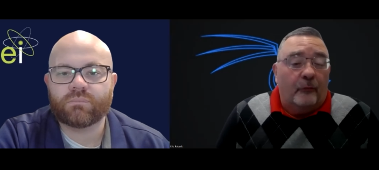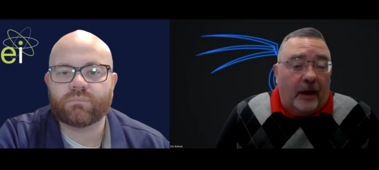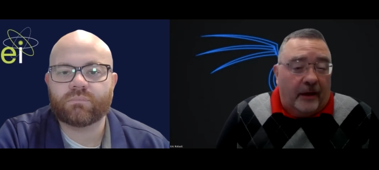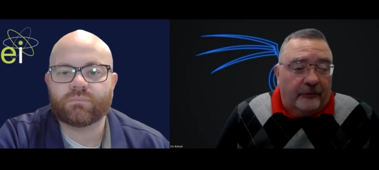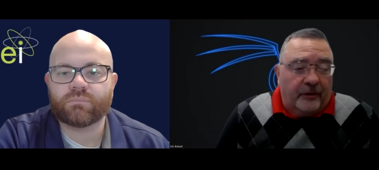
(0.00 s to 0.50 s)
Speaker 1: at
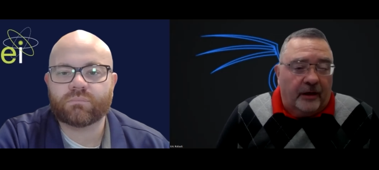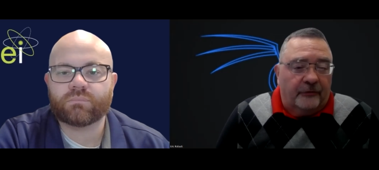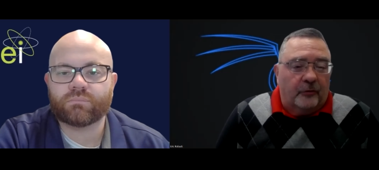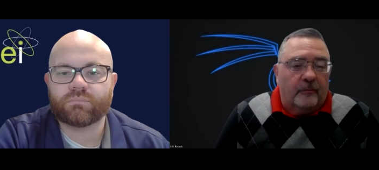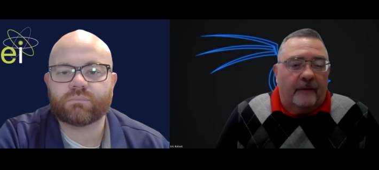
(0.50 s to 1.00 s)
rest. I
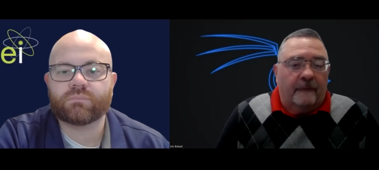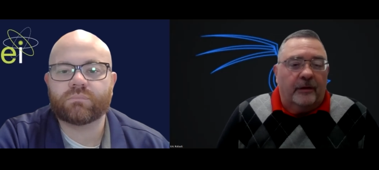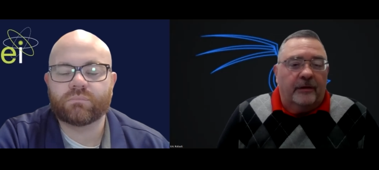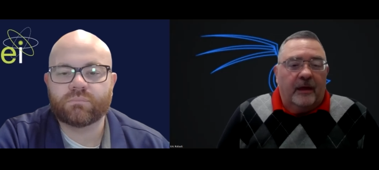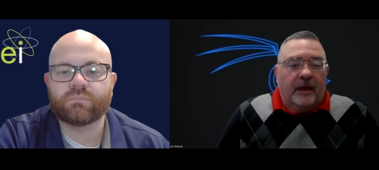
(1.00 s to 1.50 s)
assume
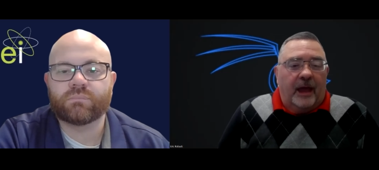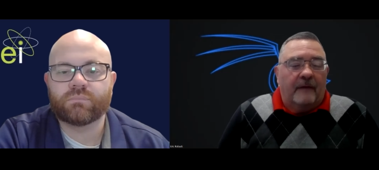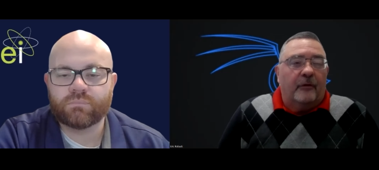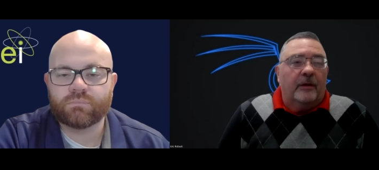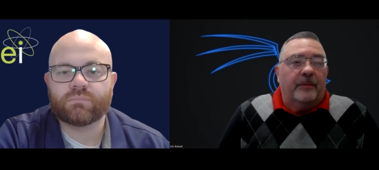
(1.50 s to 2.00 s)
every
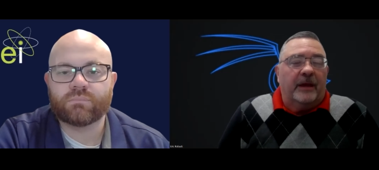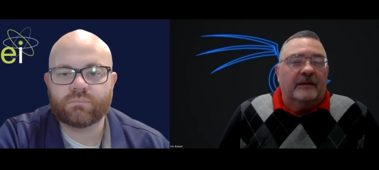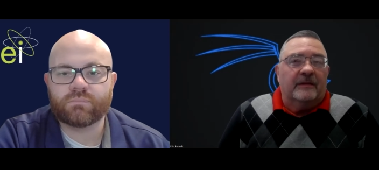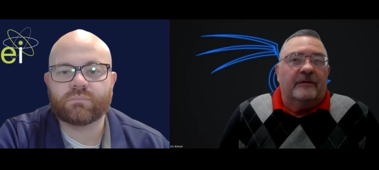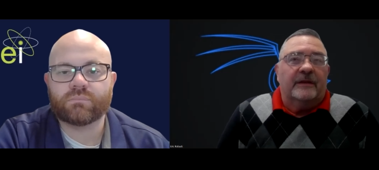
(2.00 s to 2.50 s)
every
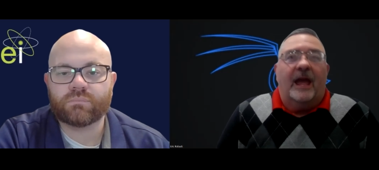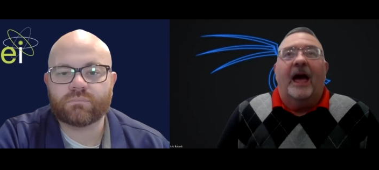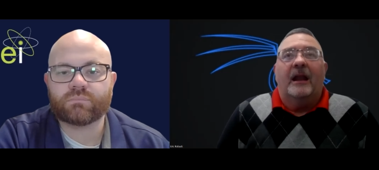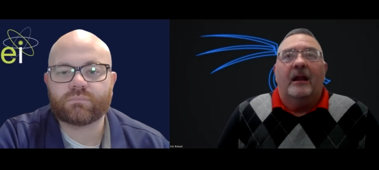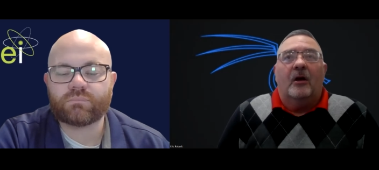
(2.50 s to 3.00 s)
piece of
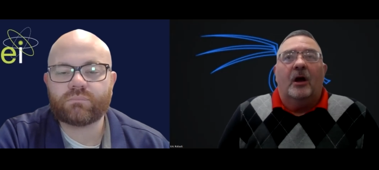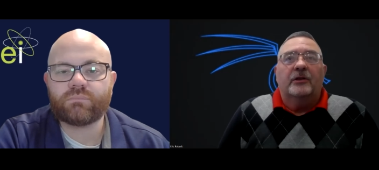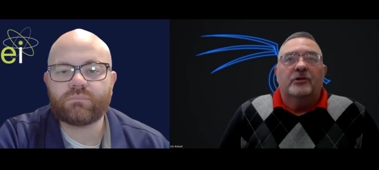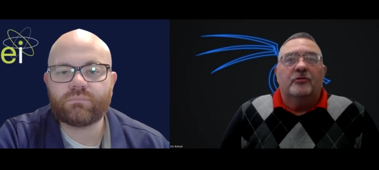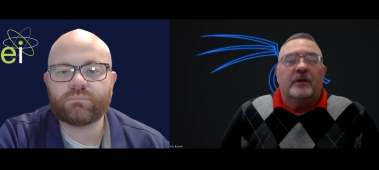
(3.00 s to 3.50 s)
data
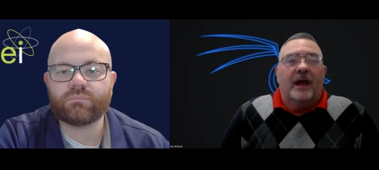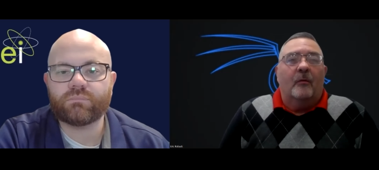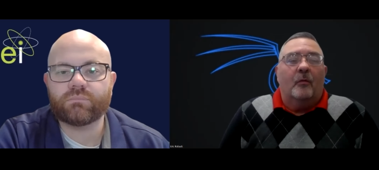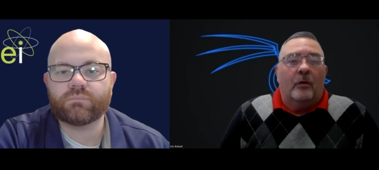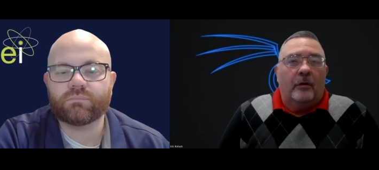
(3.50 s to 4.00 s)
on your
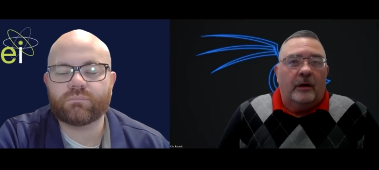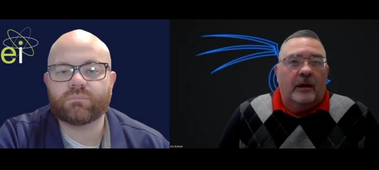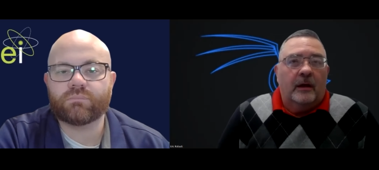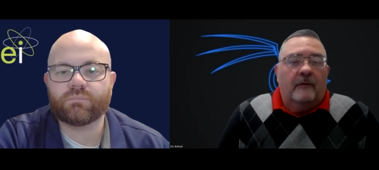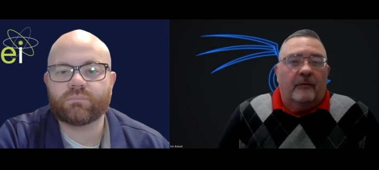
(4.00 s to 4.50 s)
network,
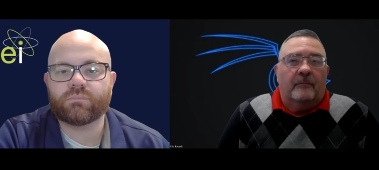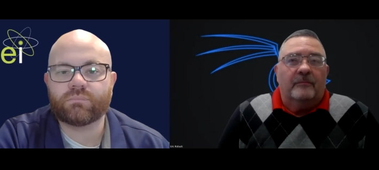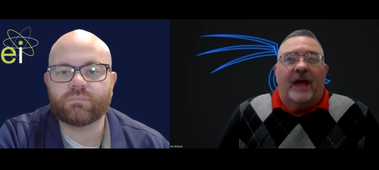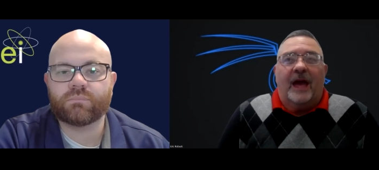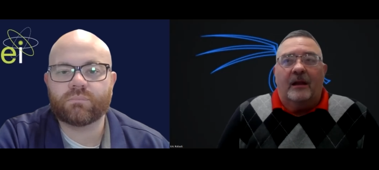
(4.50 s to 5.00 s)

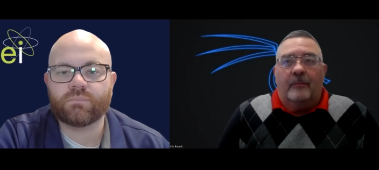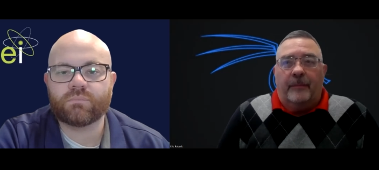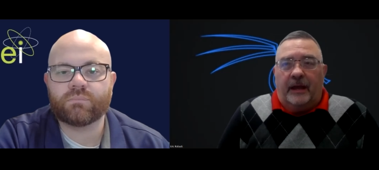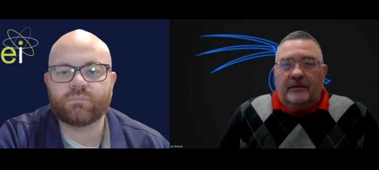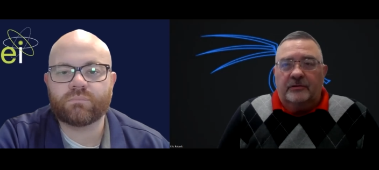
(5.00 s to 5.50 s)
from
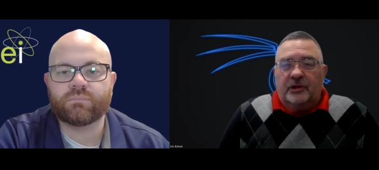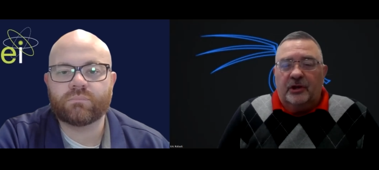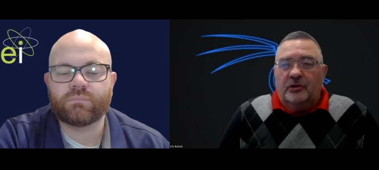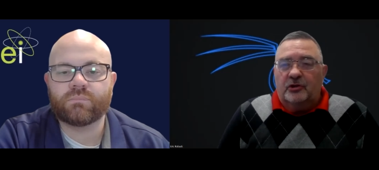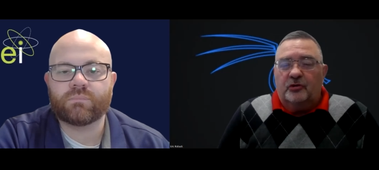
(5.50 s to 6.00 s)
database
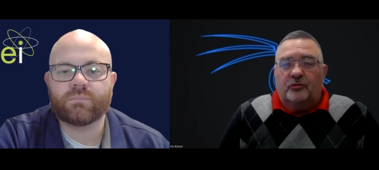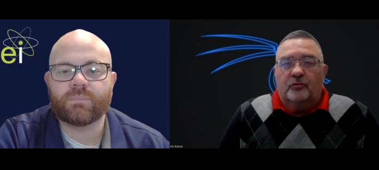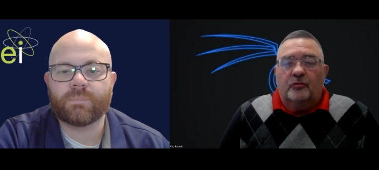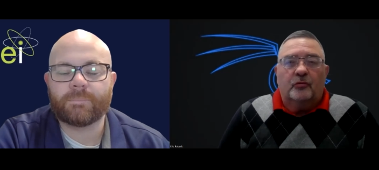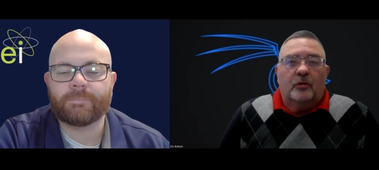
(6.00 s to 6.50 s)

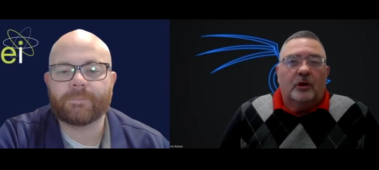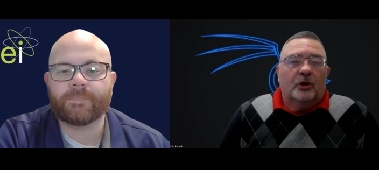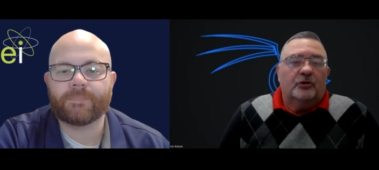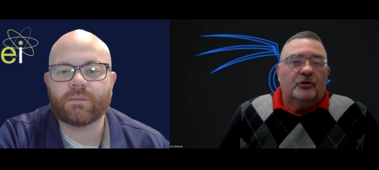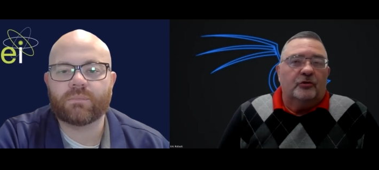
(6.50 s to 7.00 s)
to
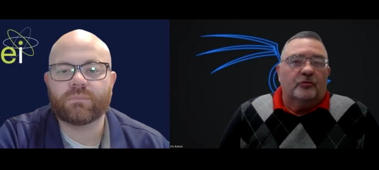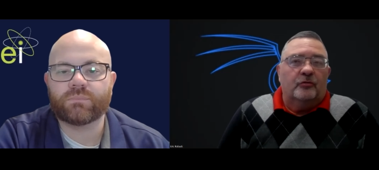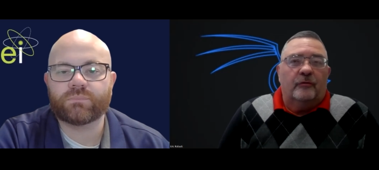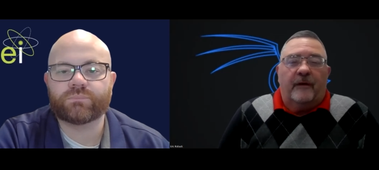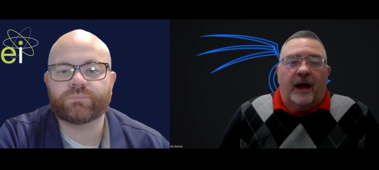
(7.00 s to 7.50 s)

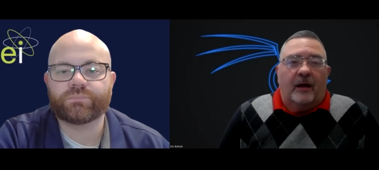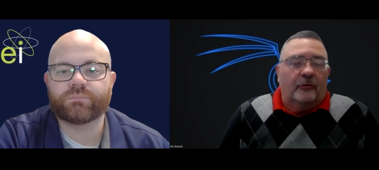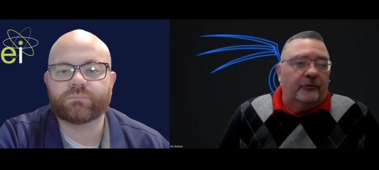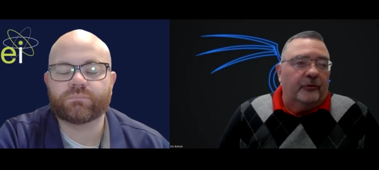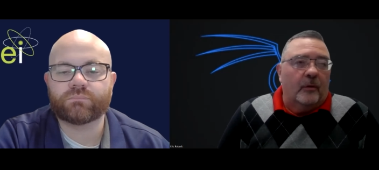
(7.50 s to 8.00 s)
to
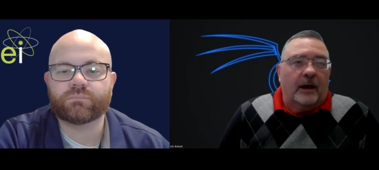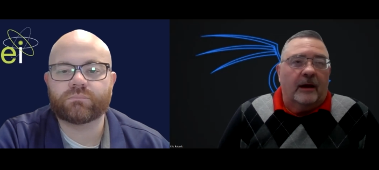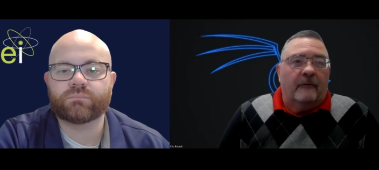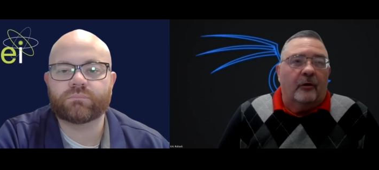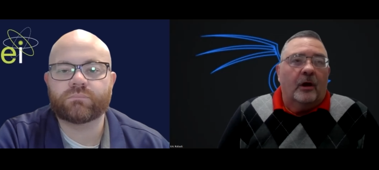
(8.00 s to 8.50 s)
files to
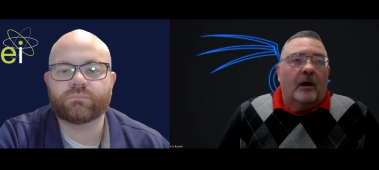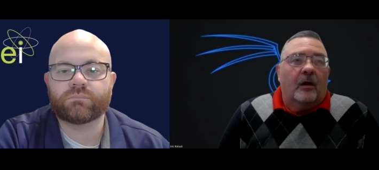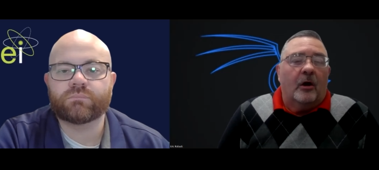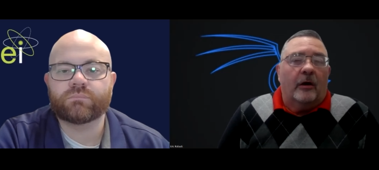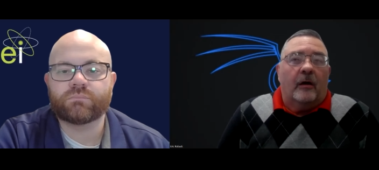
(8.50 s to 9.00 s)
whatever,
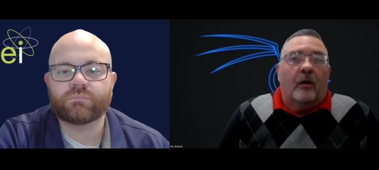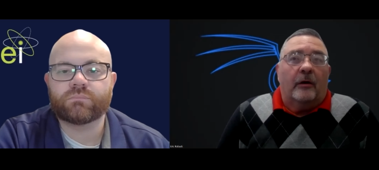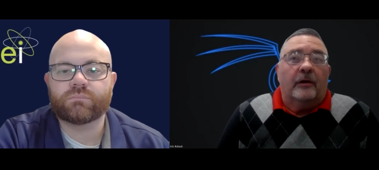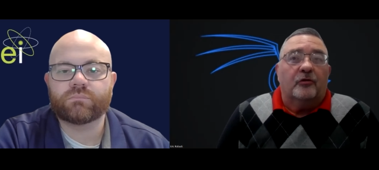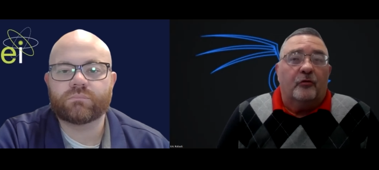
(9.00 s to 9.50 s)
are
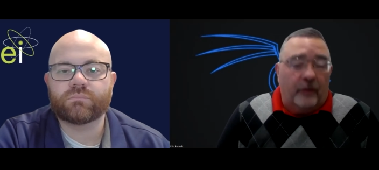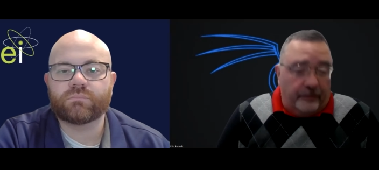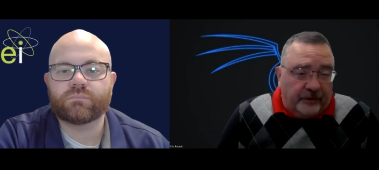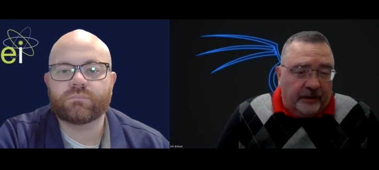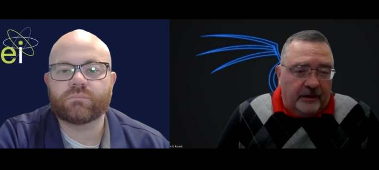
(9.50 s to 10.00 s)
are
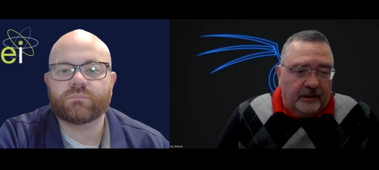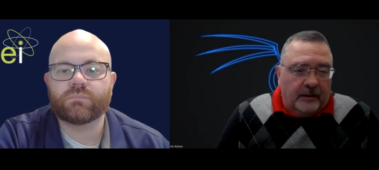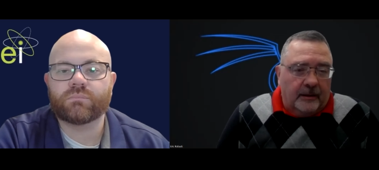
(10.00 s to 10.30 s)
encrypted.